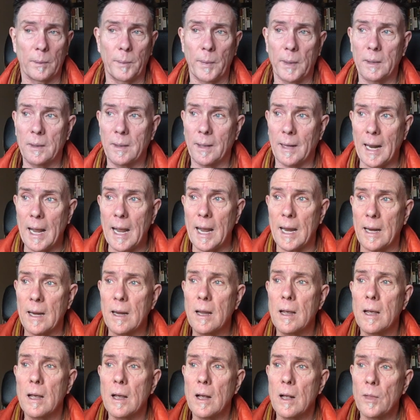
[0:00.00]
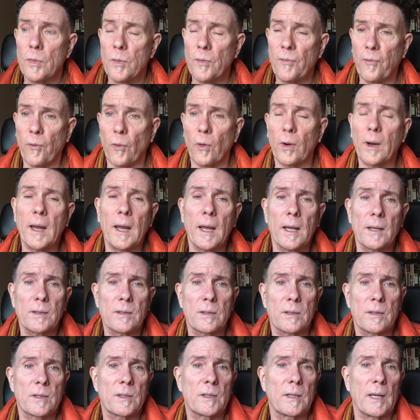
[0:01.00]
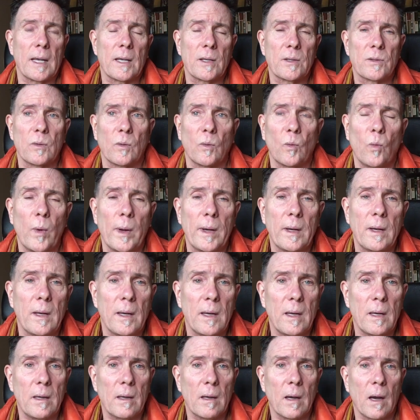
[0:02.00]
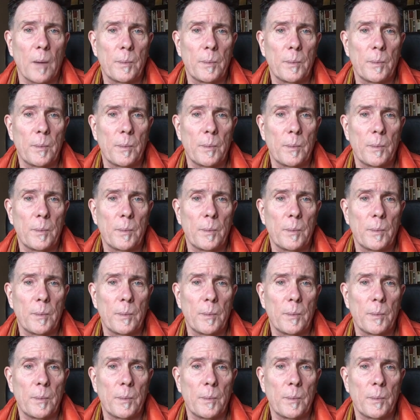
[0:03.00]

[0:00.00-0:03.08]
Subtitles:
I mean, today the forecast says windy